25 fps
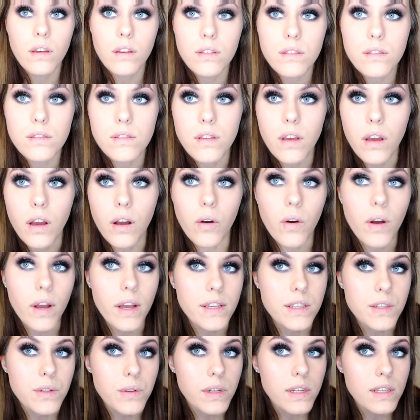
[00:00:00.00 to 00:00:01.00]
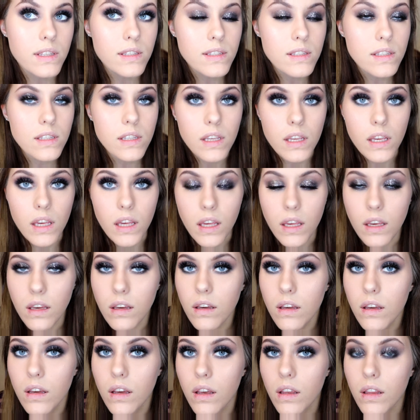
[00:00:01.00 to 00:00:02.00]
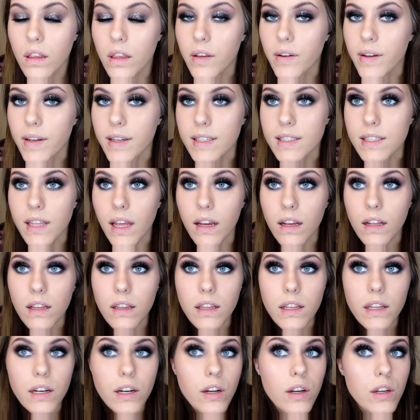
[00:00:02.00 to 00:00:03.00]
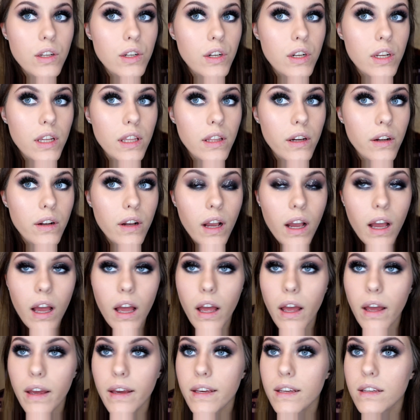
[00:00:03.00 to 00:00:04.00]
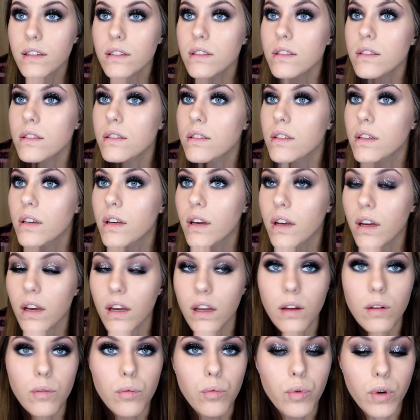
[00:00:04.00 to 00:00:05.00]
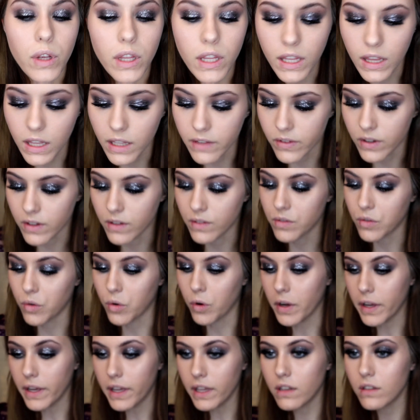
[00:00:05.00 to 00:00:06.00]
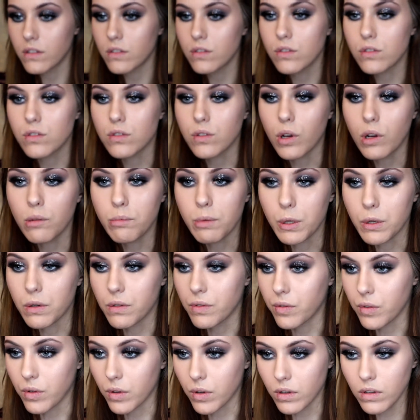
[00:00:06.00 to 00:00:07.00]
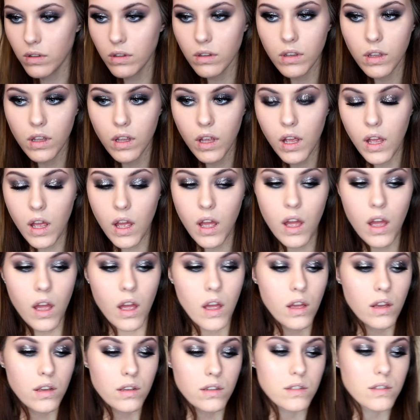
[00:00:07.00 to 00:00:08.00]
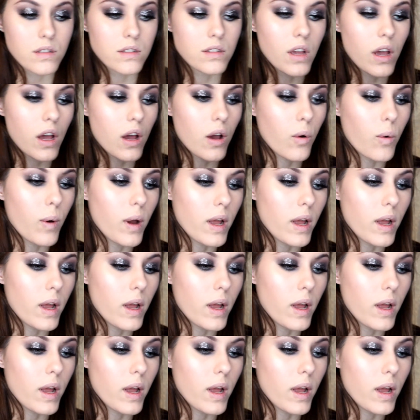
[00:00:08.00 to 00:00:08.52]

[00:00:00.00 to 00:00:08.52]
So as you can see, there is that glitter underneath our eyes. Really living for it. So beautiful. So